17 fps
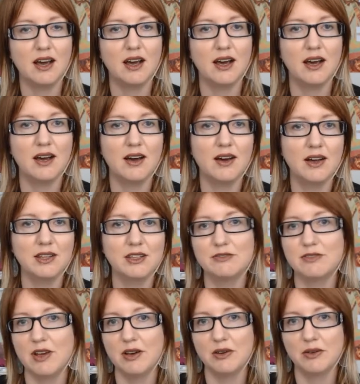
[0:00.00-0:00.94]
on
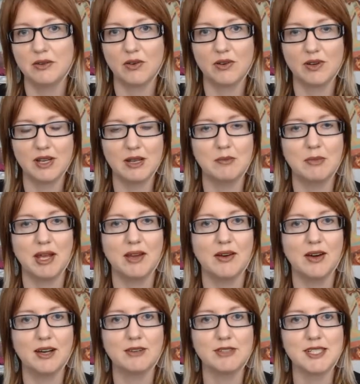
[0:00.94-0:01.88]
the phone or in my
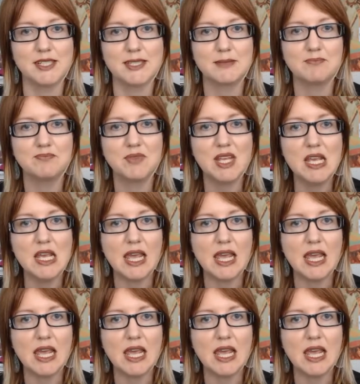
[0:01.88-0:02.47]
office.